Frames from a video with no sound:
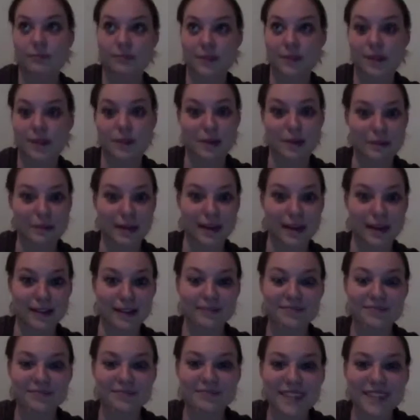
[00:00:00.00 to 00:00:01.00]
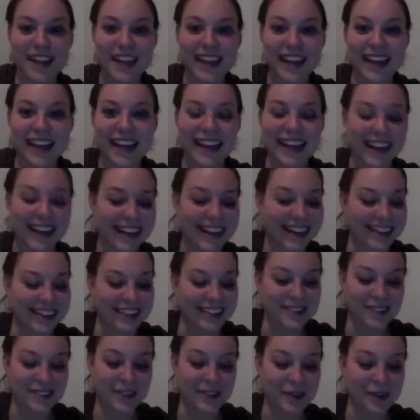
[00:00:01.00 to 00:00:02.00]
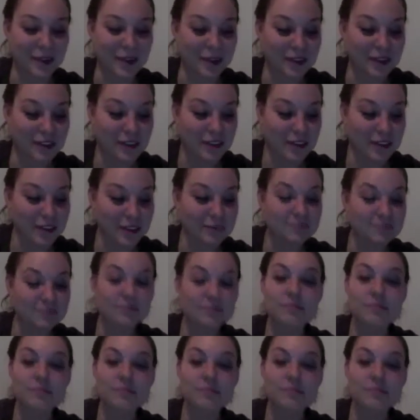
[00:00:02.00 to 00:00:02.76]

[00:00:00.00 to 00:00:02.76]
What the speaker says: Oh man, this could go on forever.